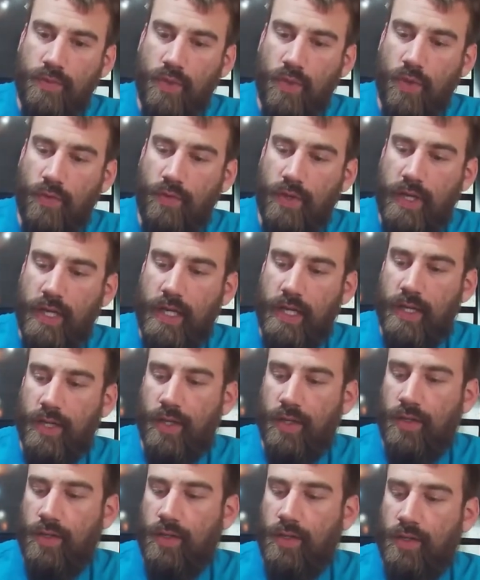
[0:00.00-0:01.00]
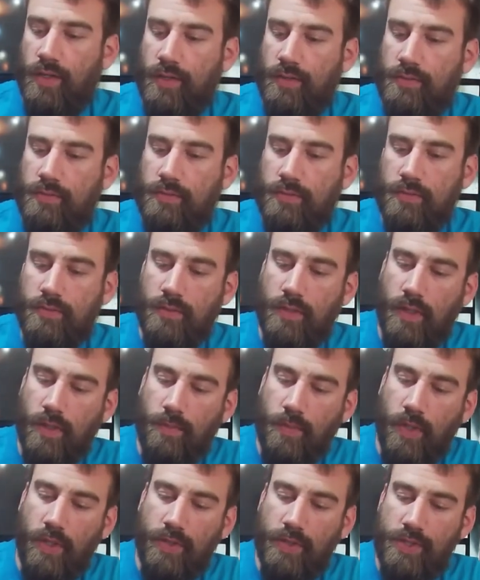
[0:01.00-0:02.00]
over here
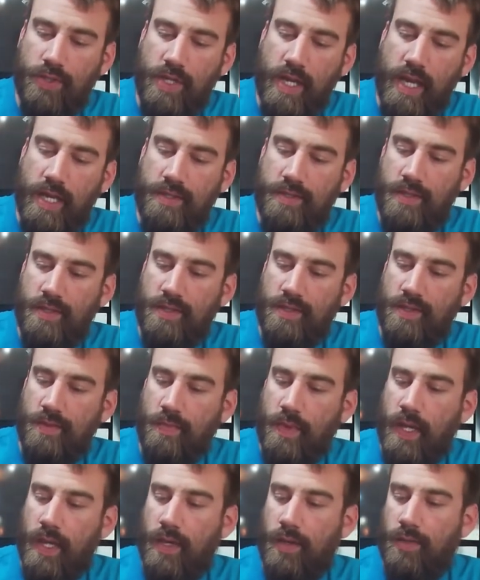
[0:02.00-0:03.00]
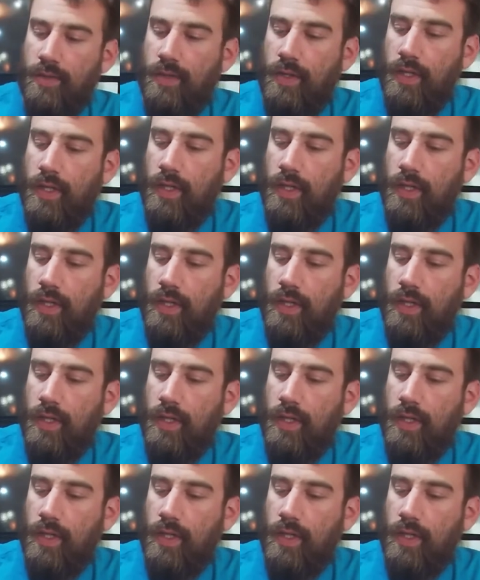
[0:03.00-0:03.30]
up on the chassis somehow.